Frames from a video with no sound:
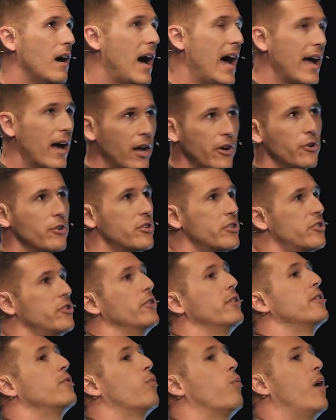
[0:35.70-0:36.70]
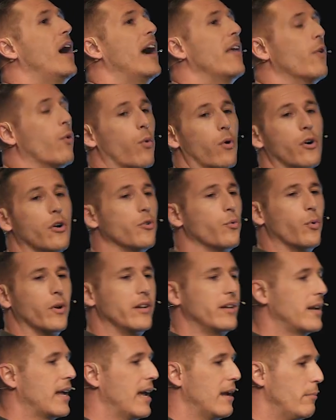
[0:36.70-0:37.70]
I understood why the world
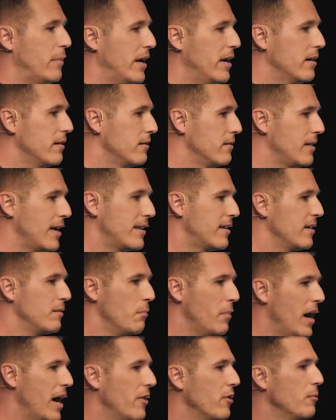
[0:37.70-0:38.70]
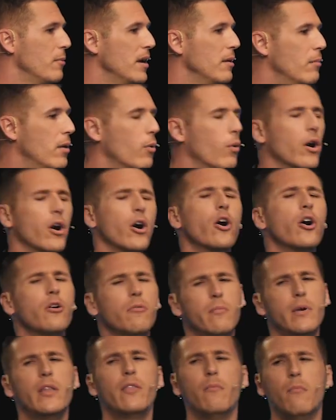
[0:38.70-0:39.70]
wouldn't get me. That didn't bother me. But what
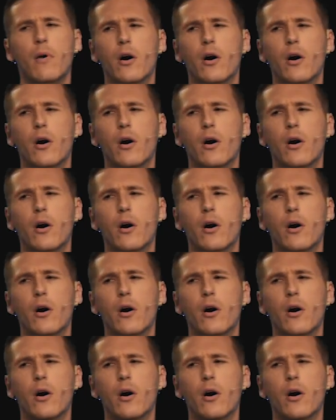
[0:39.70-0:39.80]
hurt me the